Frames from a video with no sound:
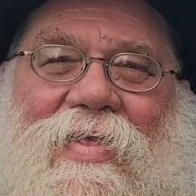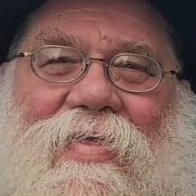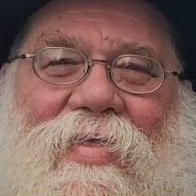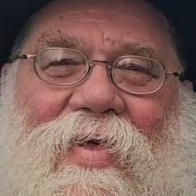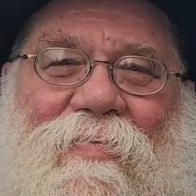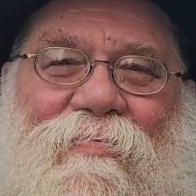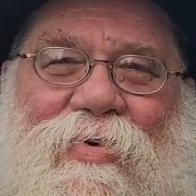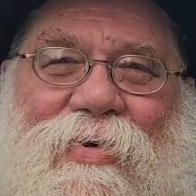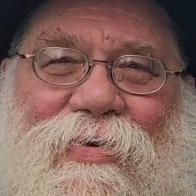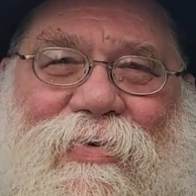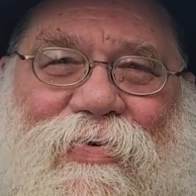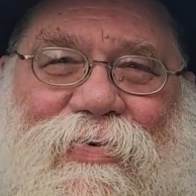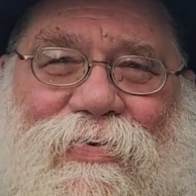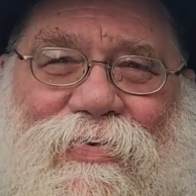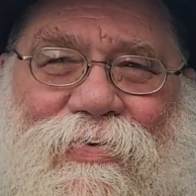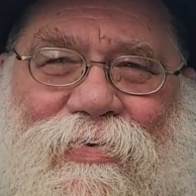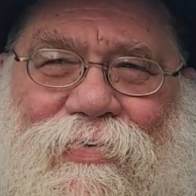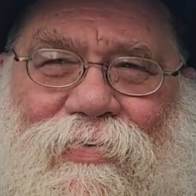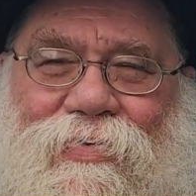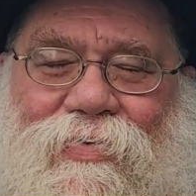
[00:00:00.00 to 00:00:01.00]
Number
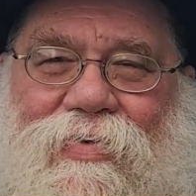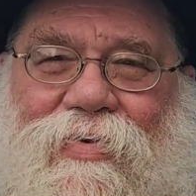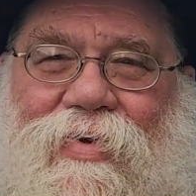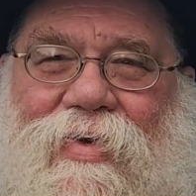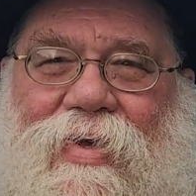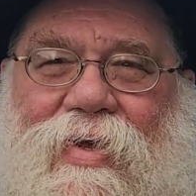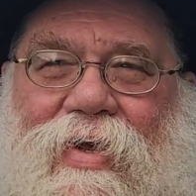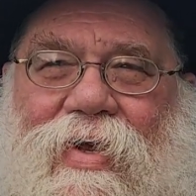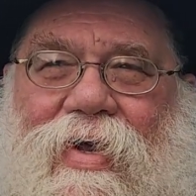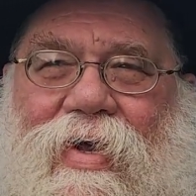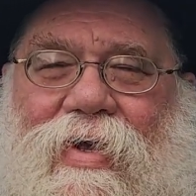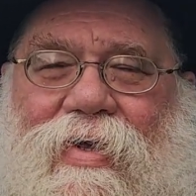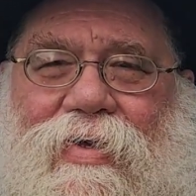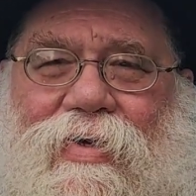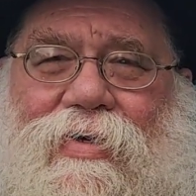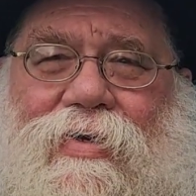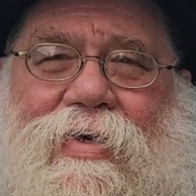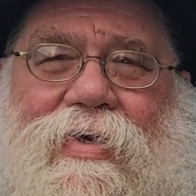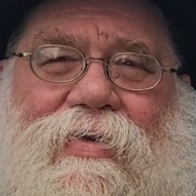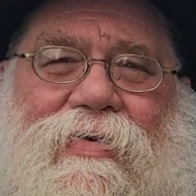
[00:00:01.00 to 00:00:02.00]
2,
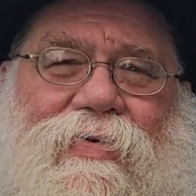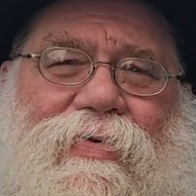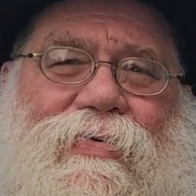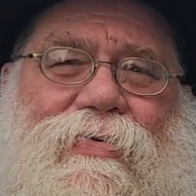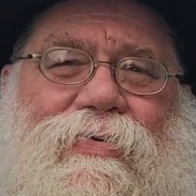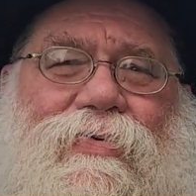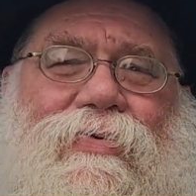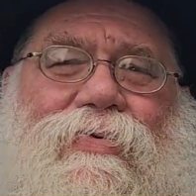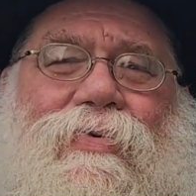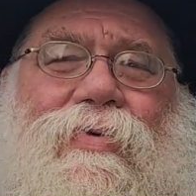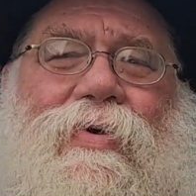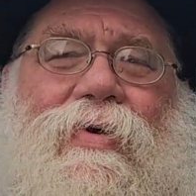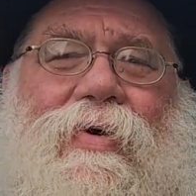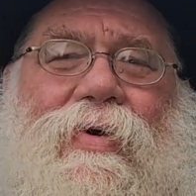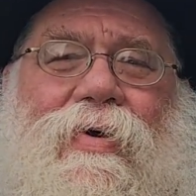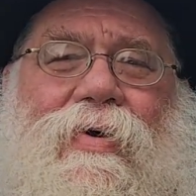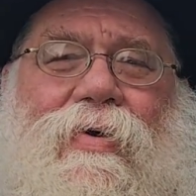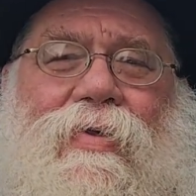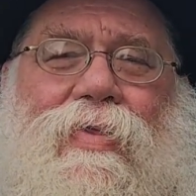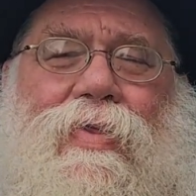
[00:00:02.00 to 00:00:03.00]
you need to
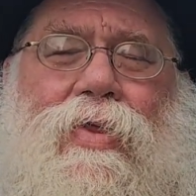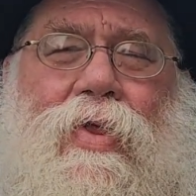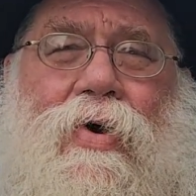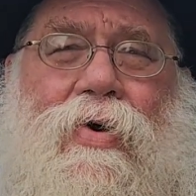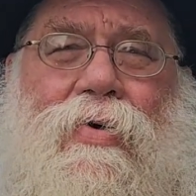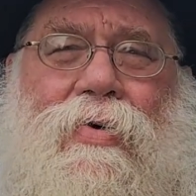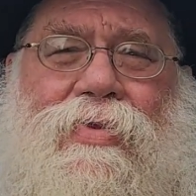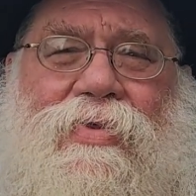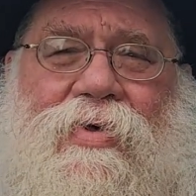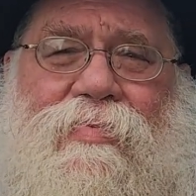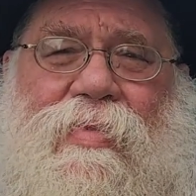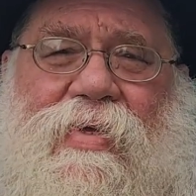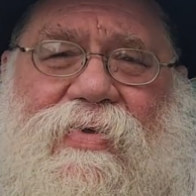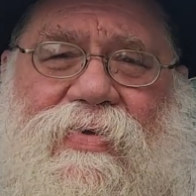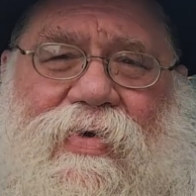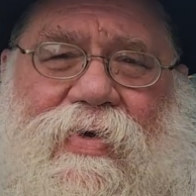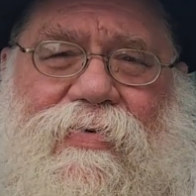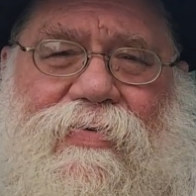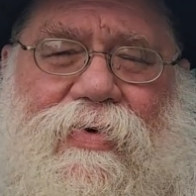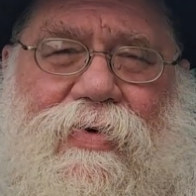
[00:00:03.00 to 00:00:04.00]
know the
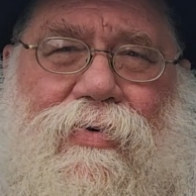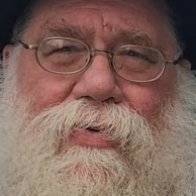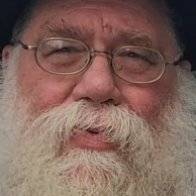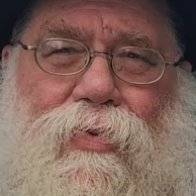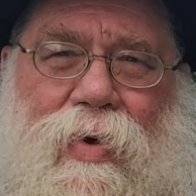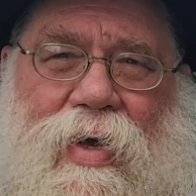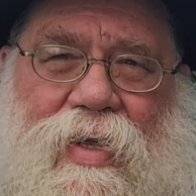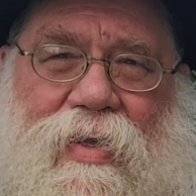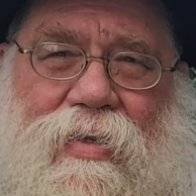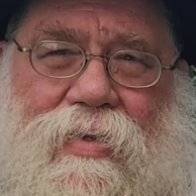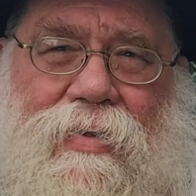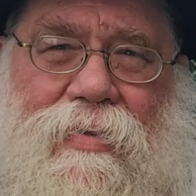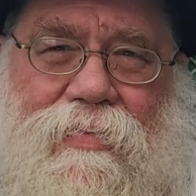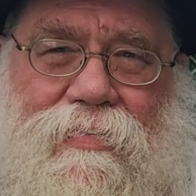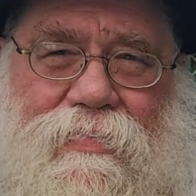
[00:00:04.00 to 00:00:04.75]
material well.